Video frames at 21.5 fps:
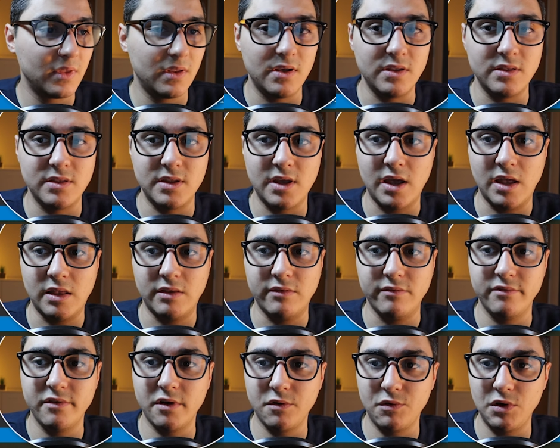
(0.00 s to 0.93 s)
And then,
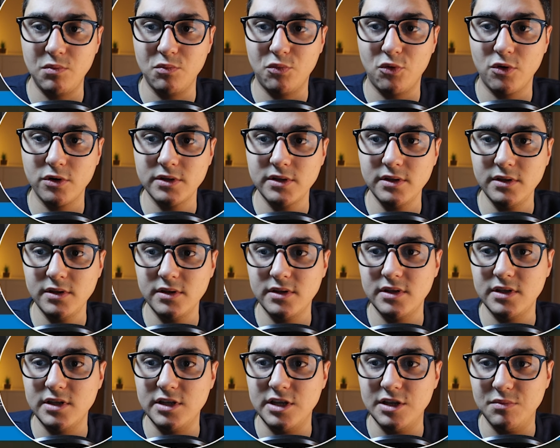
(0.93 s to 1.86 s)
very important,
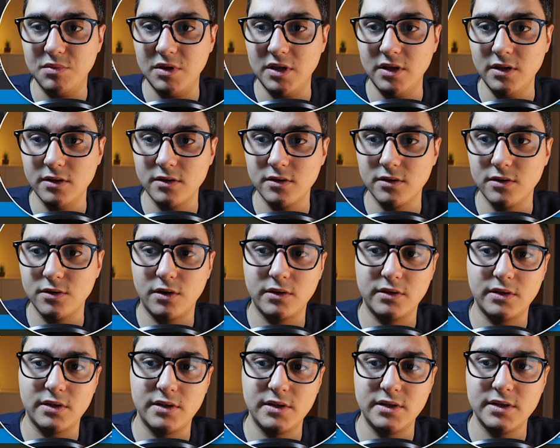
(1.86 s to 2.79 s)

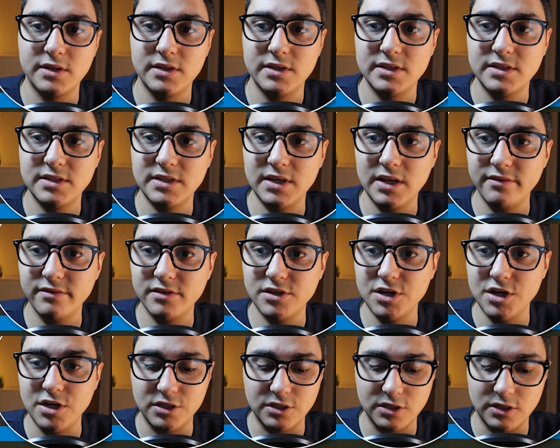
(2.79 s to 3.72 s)
db.save
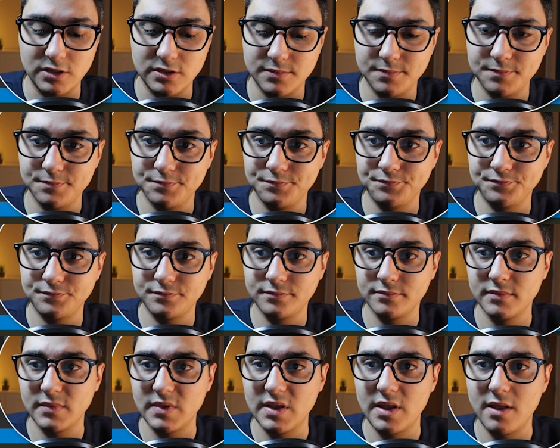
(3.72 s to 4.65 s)
changes.
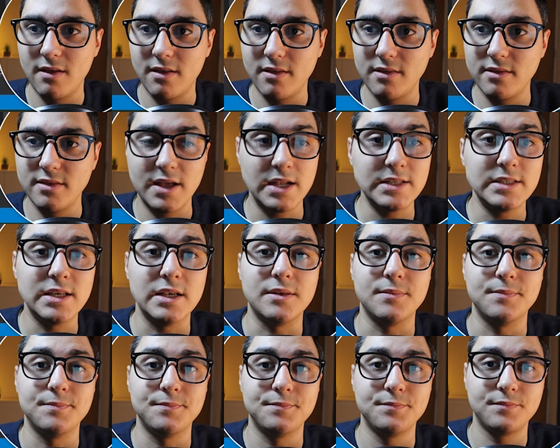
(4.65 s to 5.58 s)
That's
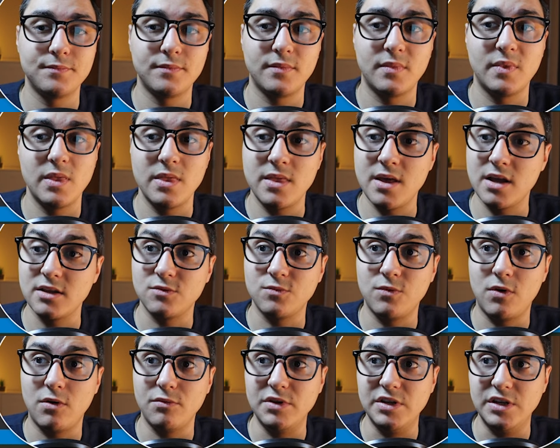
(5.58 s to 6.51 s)
it. That's
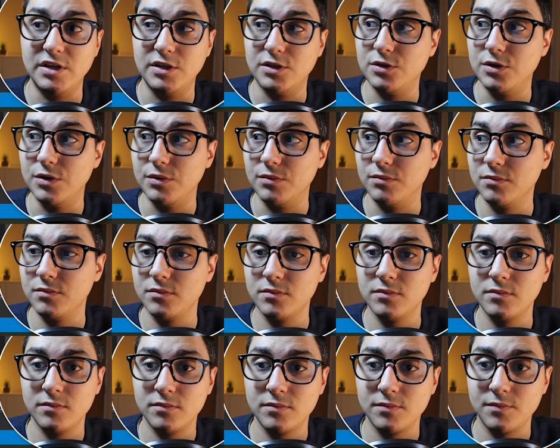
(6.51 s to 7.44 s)
what we need to do.
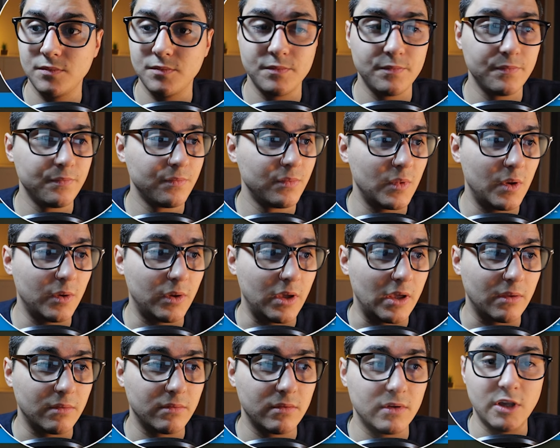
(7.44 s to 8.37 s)

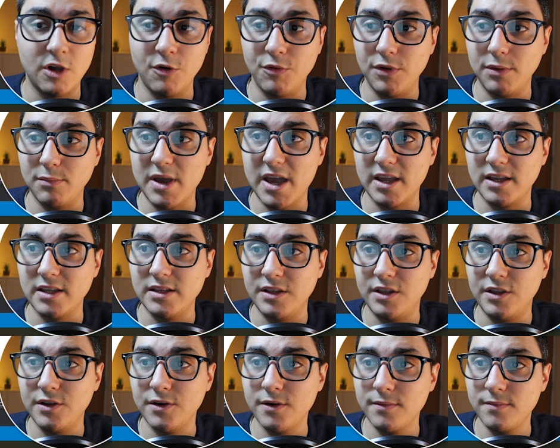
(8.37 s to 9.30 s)
Okay, going back in
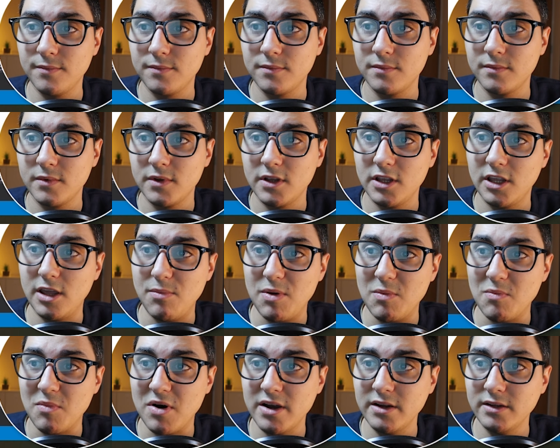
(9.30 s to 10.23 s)
here, keep
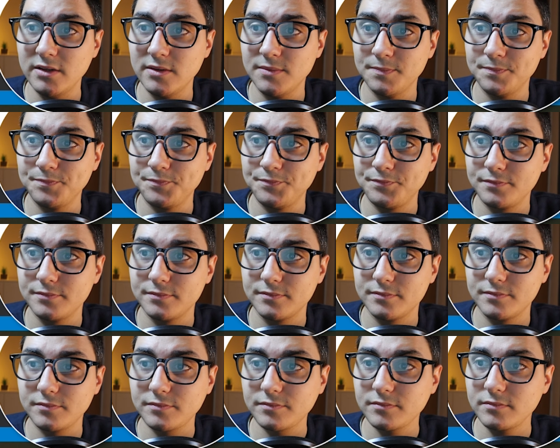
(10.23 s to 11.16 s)
in mind,
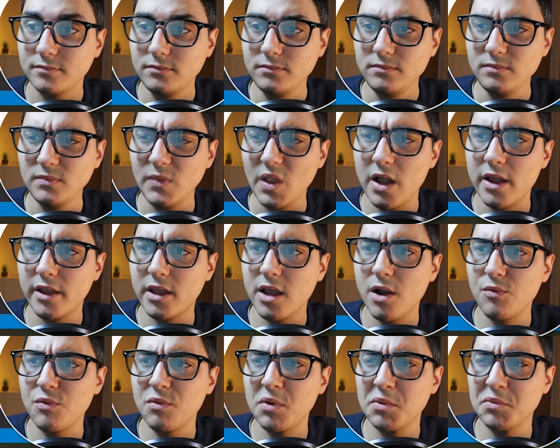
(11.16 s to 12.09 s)
I
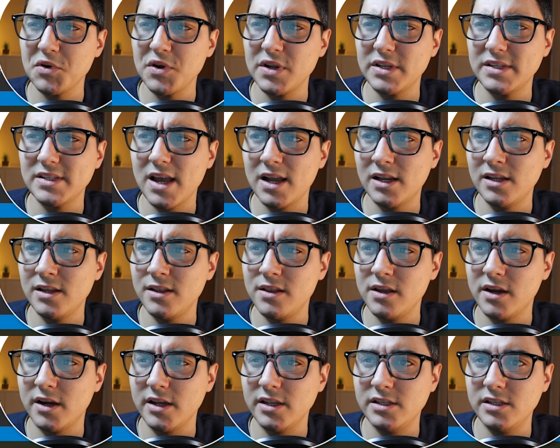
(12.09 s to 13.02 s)
can't remember exactly
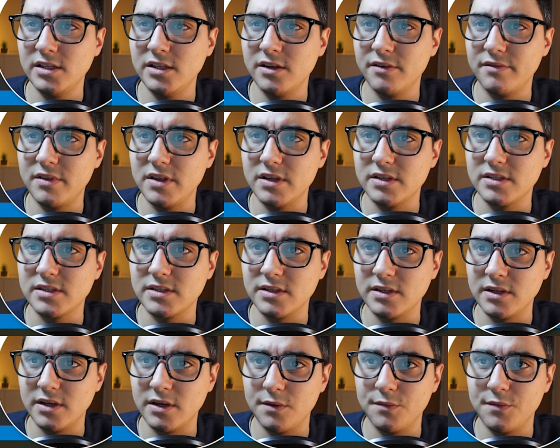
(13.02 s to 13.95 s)
the ID of this
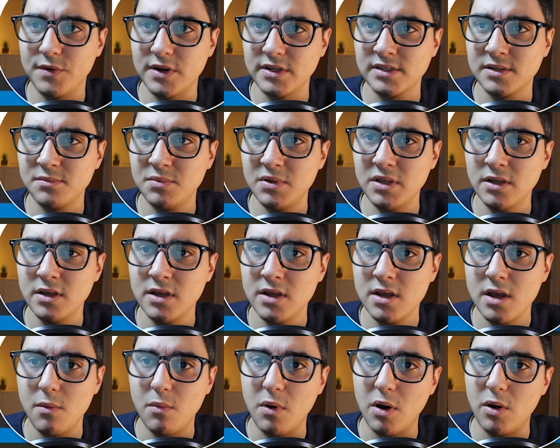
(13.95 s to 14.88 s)
recipe,
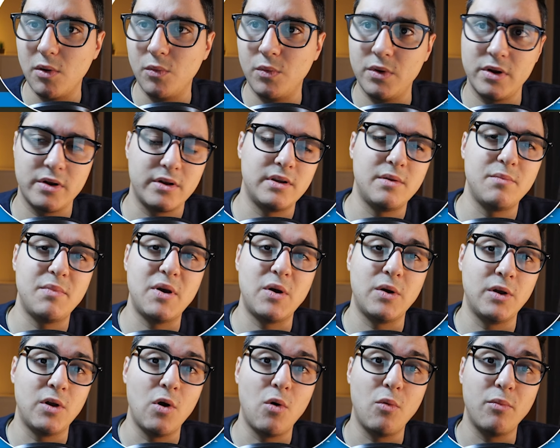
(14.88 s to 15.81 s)
but we're going
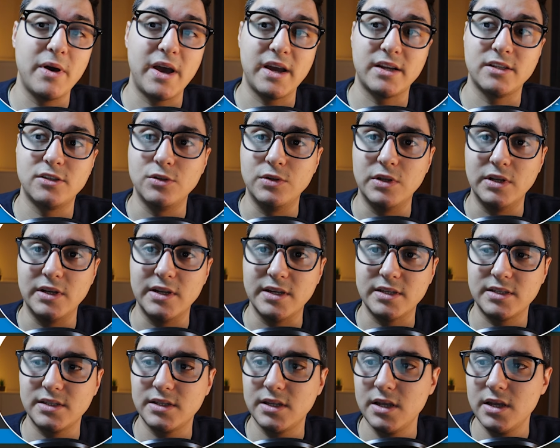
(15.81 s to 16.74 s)
to go back to the
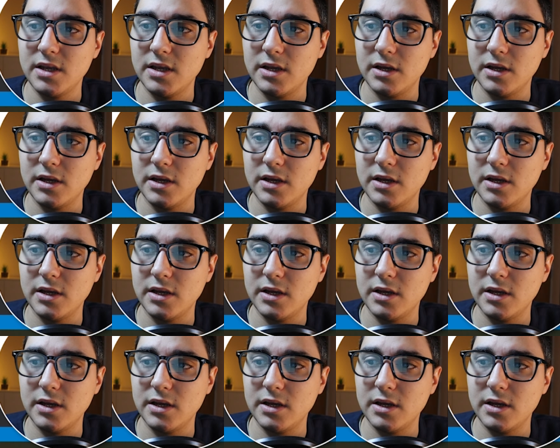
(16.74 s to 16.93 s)
list.